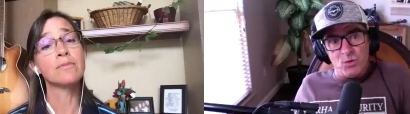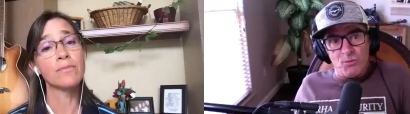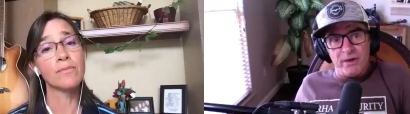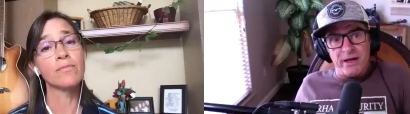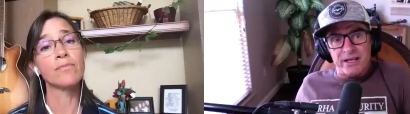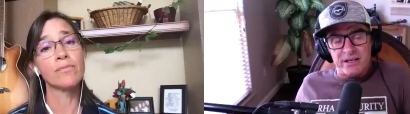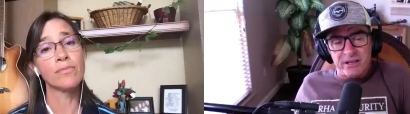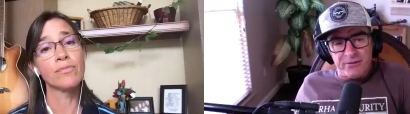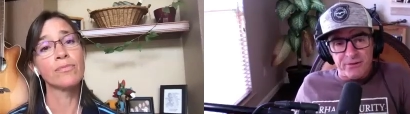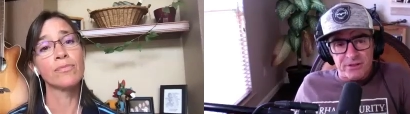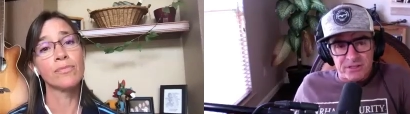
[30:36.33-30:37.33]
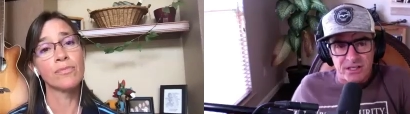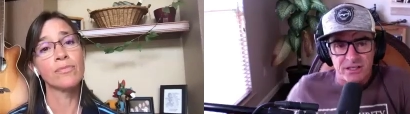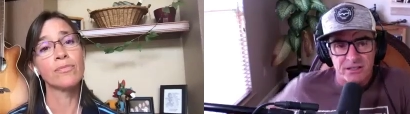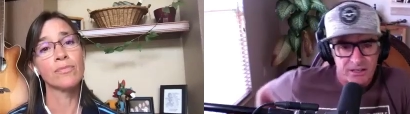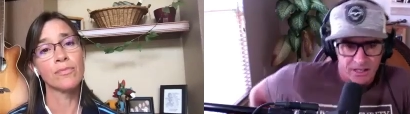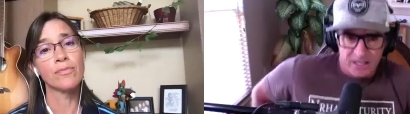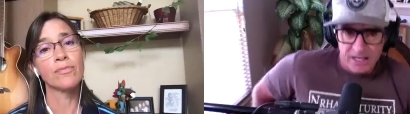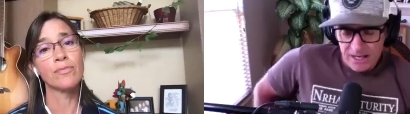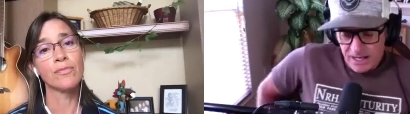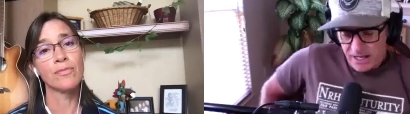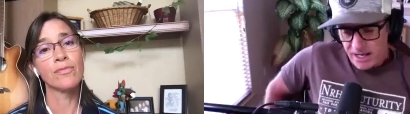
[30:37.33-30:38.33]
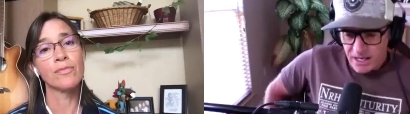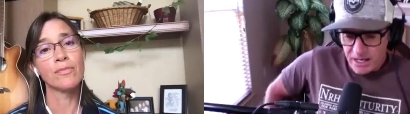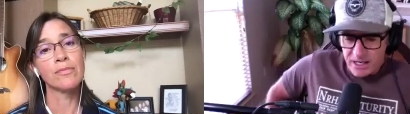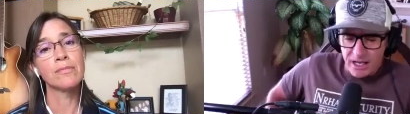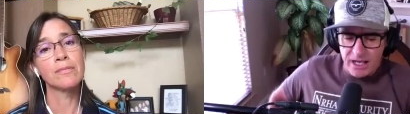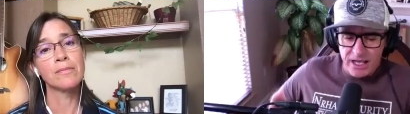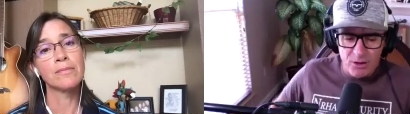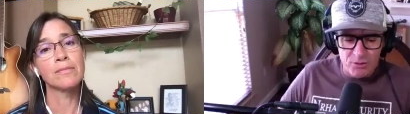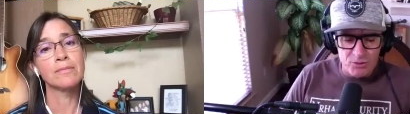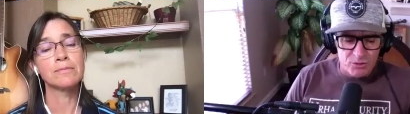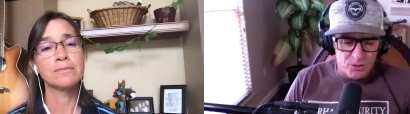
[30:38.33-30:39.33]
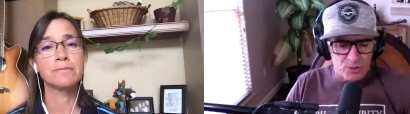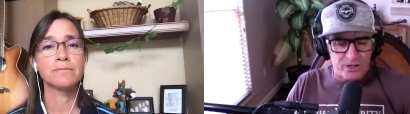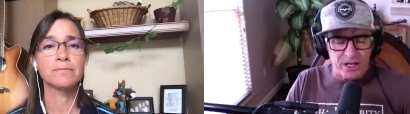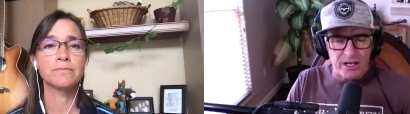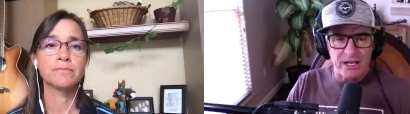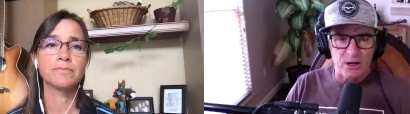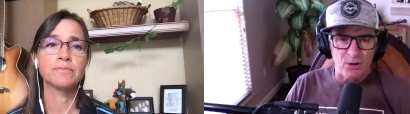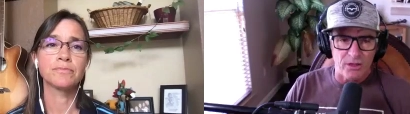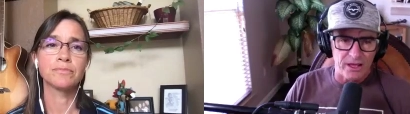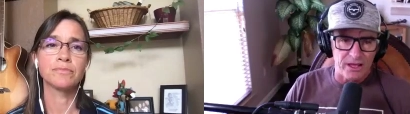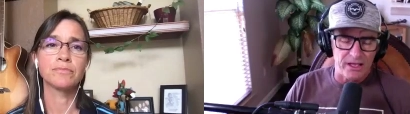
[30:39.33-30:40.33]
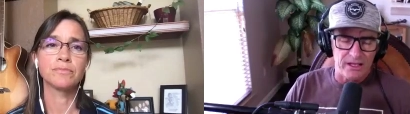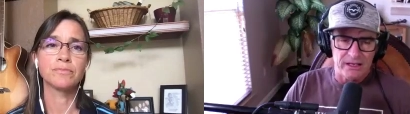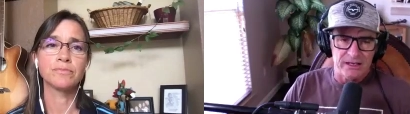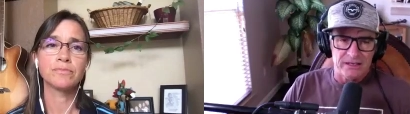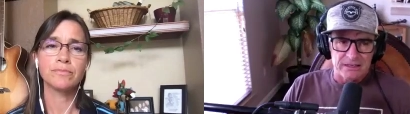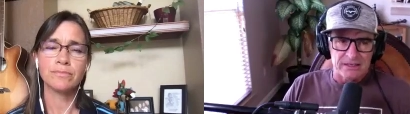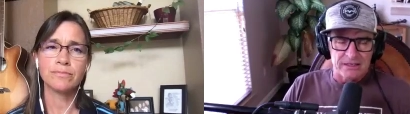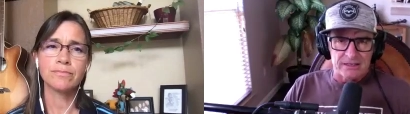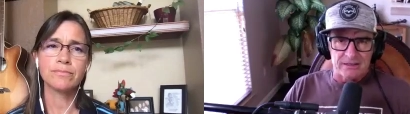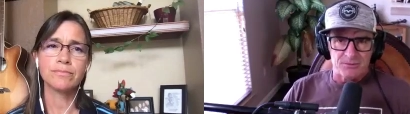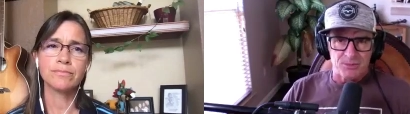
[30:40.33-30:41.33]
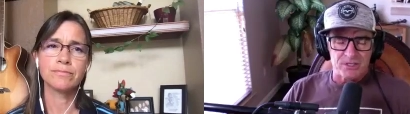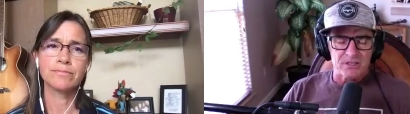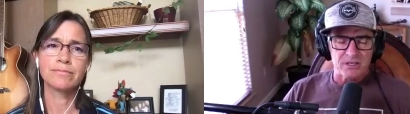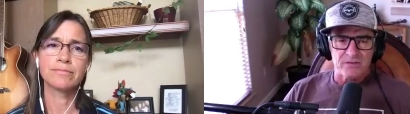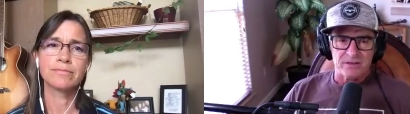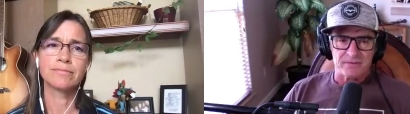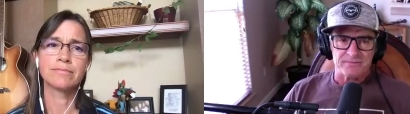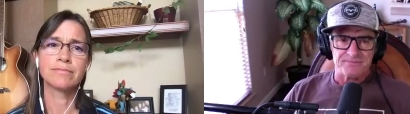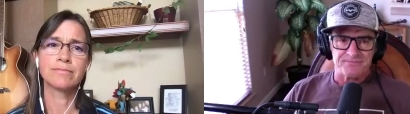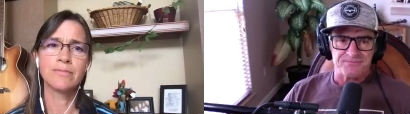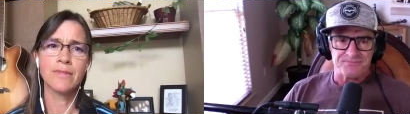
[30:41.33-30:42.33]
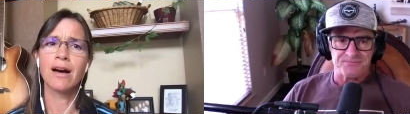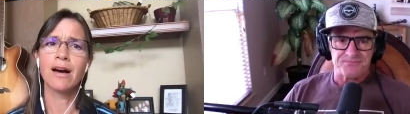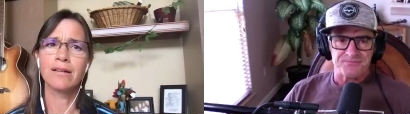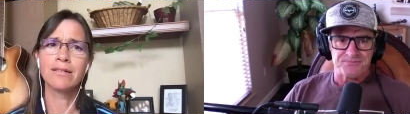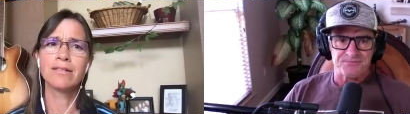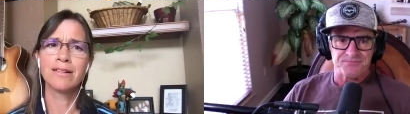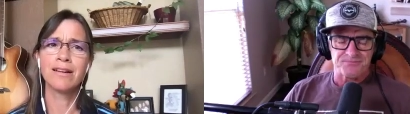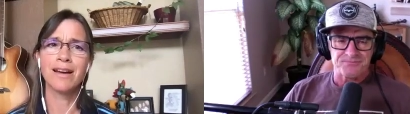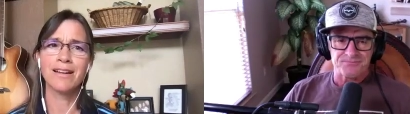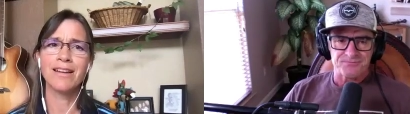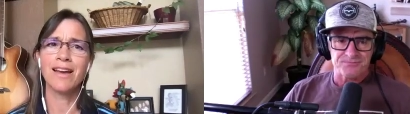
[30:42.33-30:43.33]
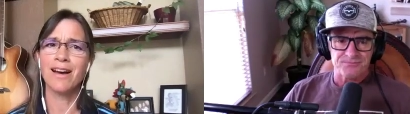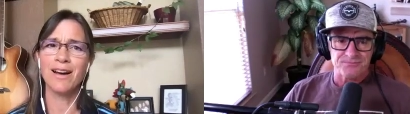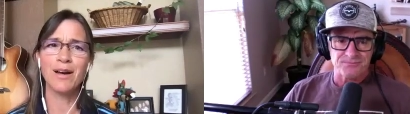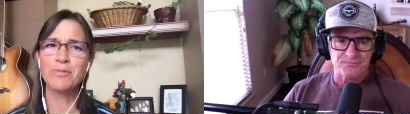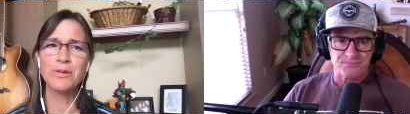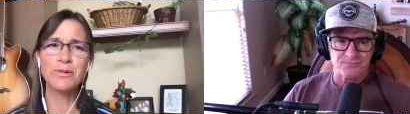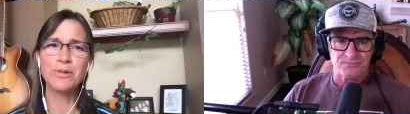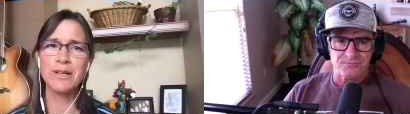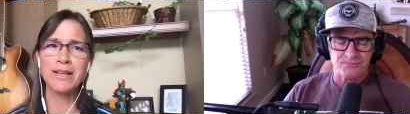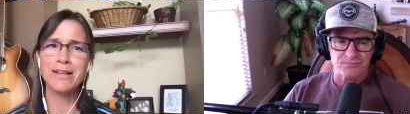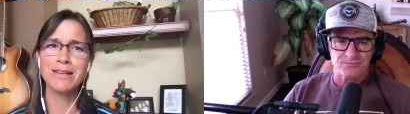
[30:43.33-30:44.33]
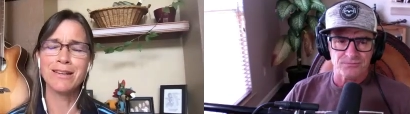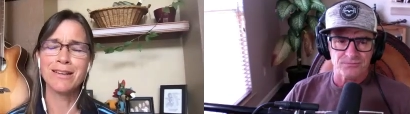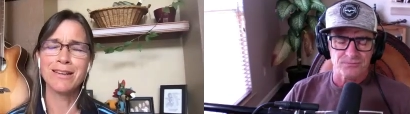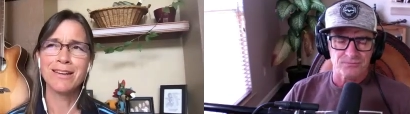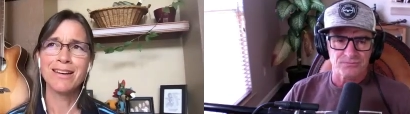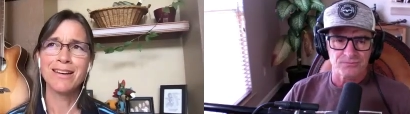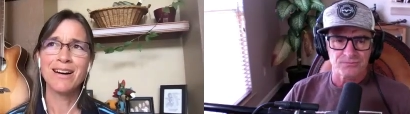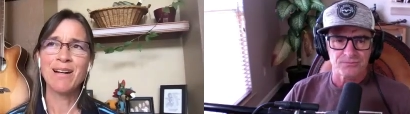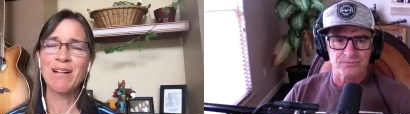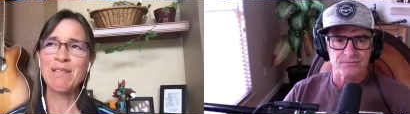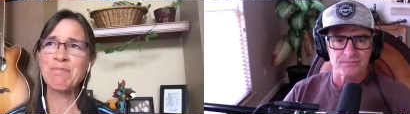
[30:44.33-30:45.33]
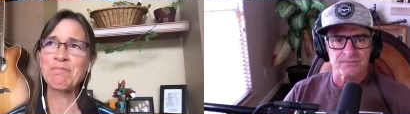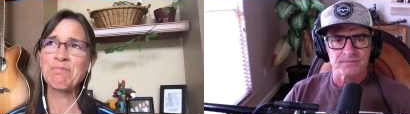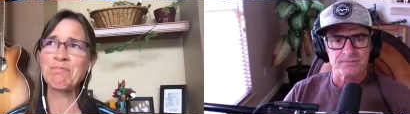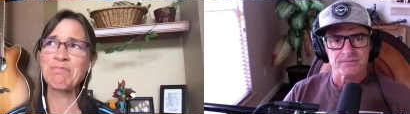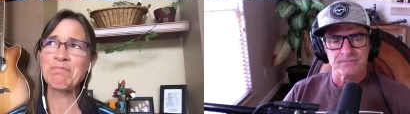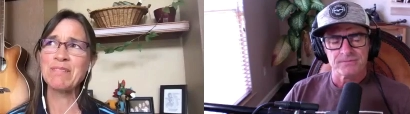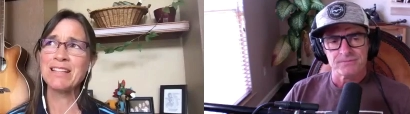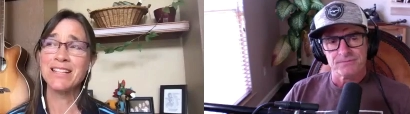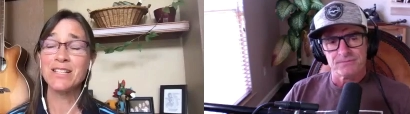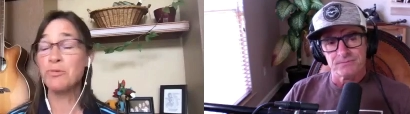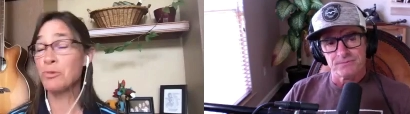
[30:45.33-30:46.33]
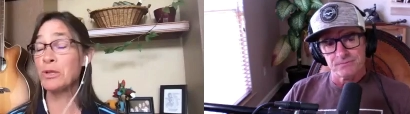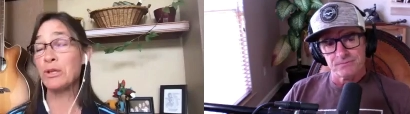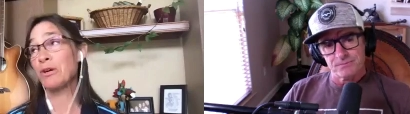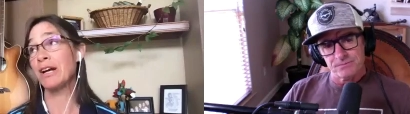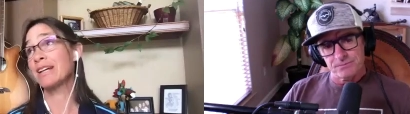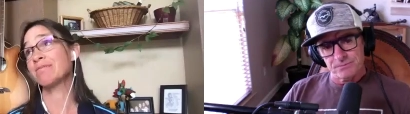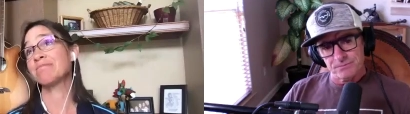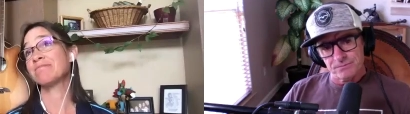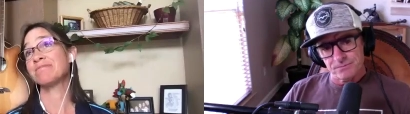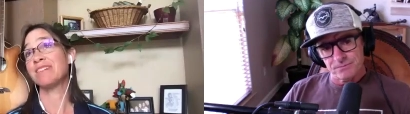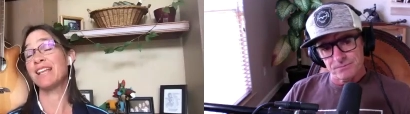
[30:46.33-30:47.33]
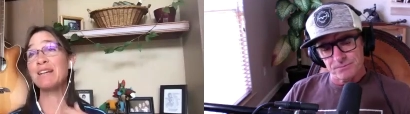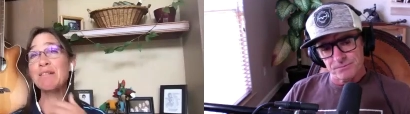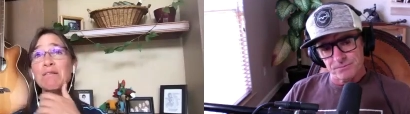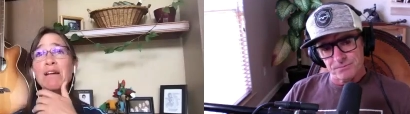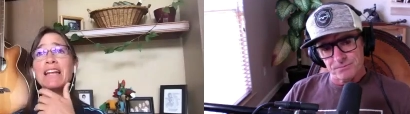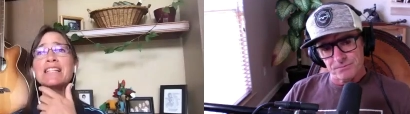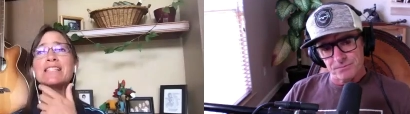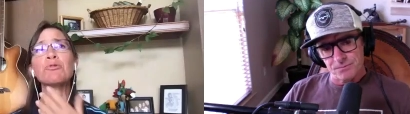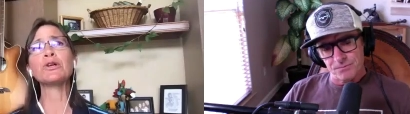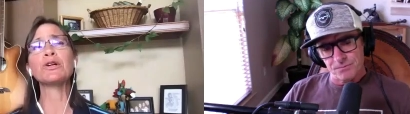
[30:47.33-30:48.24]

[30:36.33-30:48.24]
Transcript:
Speaker 1: will make a difference in in how you do it and how they perceive it
Speaker 2: yeah yeah absolutely um that's really great i think and it's really